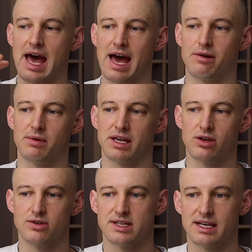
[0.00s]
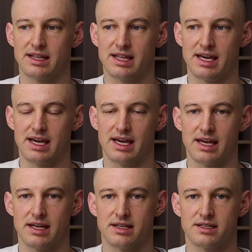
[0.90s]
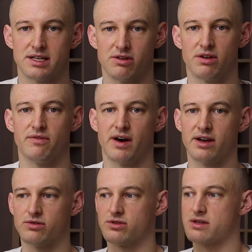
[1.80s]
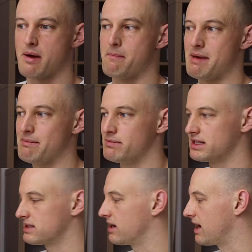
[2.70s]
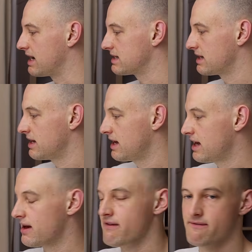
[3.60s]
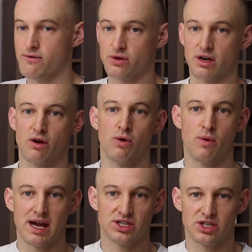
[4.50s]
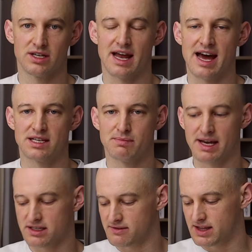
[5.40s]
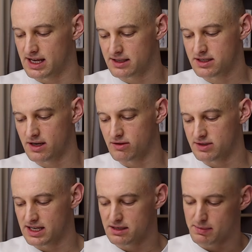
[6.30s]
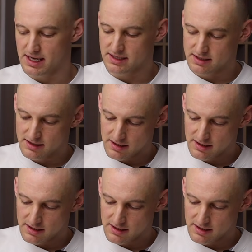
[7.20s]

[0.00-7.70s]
And we're using the Zero to Finals member site for the question aspect of the external database.